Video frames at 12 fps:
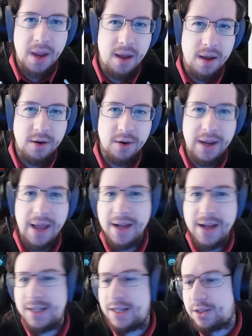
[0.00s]
During
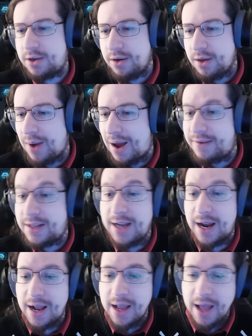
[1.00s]
Ancestor, you have
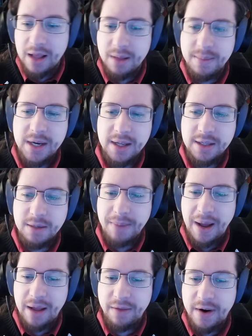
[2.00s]
Deadeye, Elementalist,
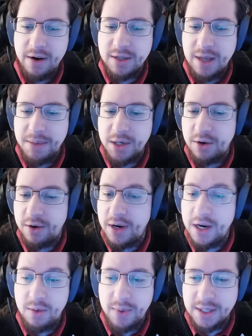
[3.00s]
Pathfinder, Saboteur,
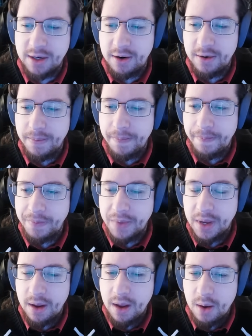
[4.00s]
Inquisitor,
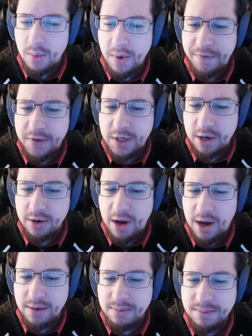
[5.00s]
with
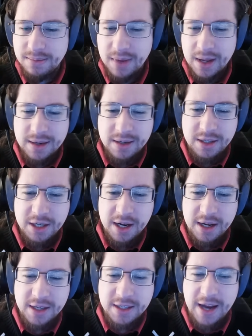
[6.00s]
Juggernaut
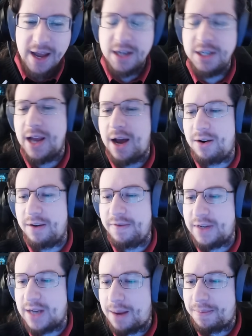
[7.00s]
just edging out of
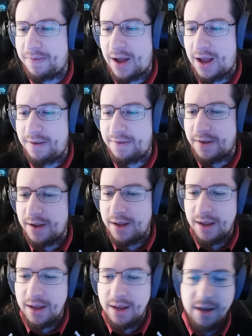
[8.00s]
the top 5.
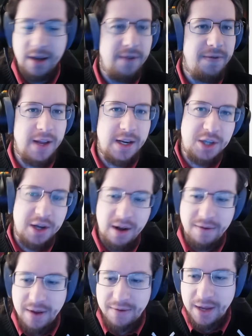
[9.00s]
In Affliction,
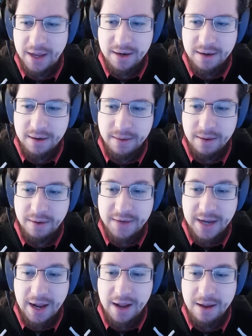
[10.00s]
on the other hand, you have
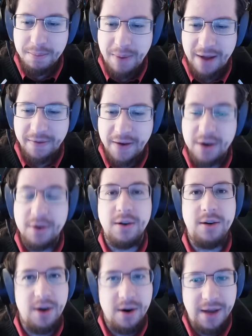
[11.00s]
Deadeye, Pathfinder,
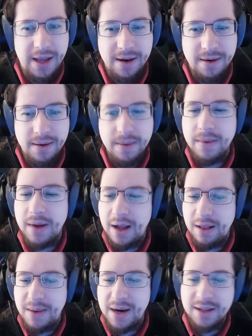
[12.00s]
Guardian,
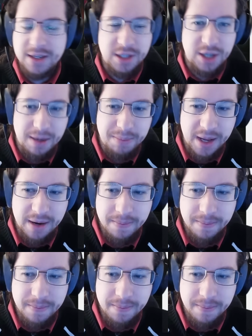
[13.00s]
Elementalist, Champion.